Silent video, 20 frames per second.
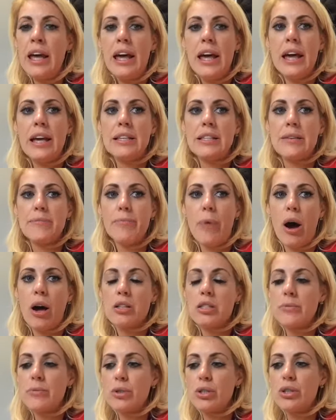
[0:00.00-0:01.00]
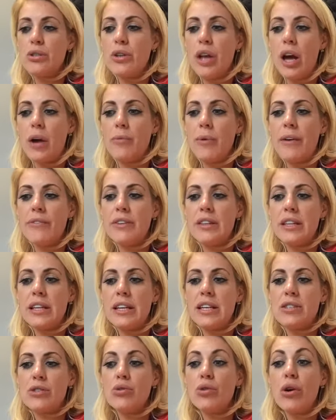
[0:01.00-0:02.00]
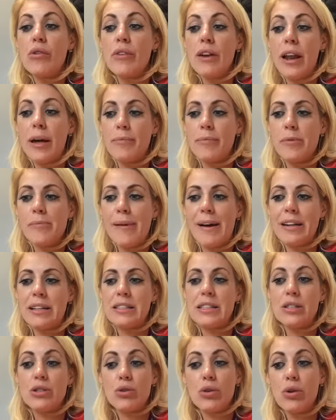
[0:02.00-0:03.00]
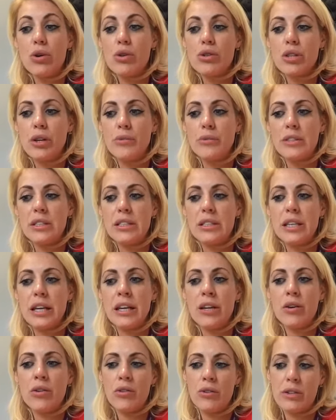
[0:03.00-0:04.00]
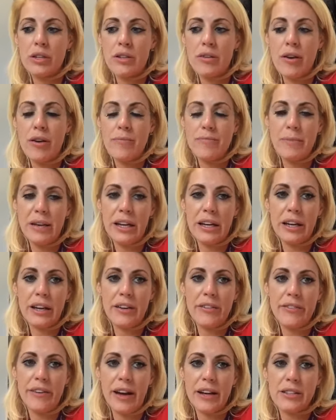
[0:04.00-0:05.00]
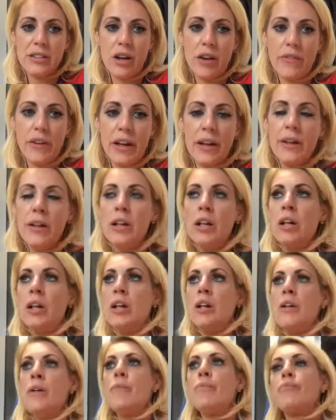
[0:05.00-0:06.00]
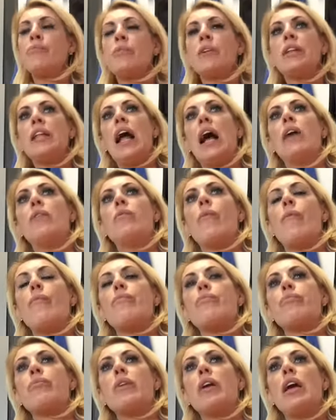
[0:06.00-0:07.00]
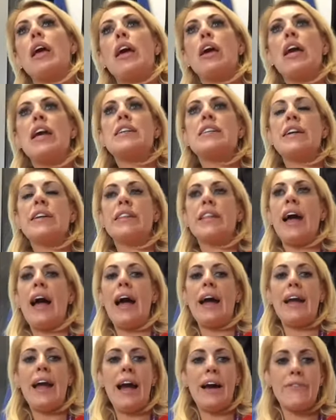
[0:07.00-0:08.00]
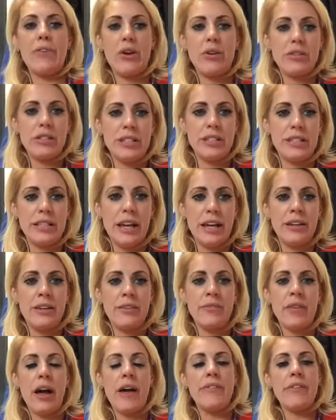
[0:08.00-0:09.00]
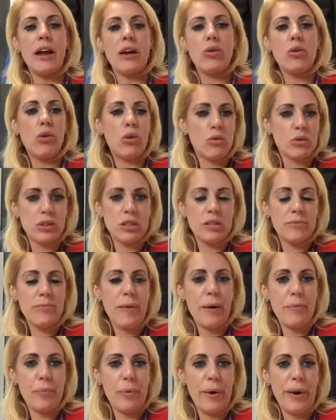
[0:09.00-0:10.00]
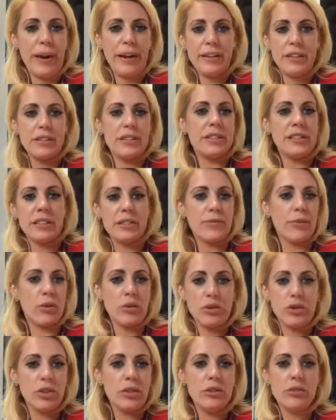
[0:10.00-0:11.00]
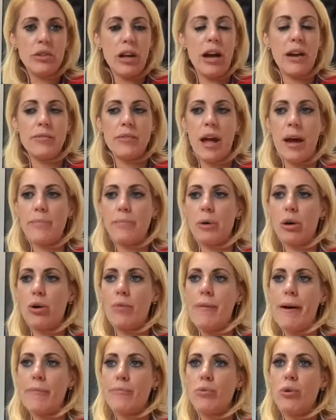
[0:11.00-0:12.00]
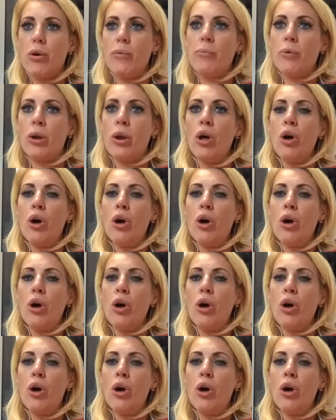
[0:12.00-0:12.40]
it is impossible to know whether these neural abnormalities cause OCD or are merely an effect of it. Now, is it that I have OCD and that causes my brain to dysfunction and become abnormal,